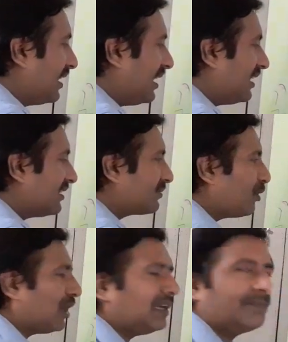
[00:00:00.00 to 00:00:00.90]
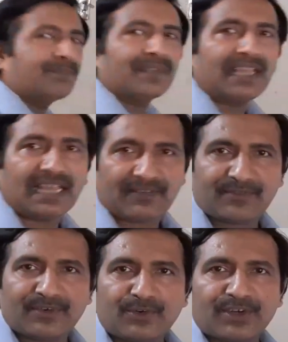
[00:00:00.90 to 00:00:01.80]
and a small
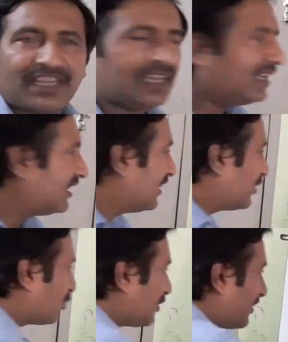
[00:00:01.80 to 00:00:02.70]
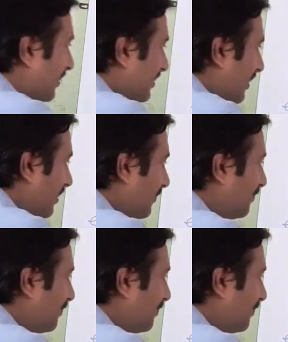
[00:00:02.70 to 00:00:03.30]
f. Okay, so this is the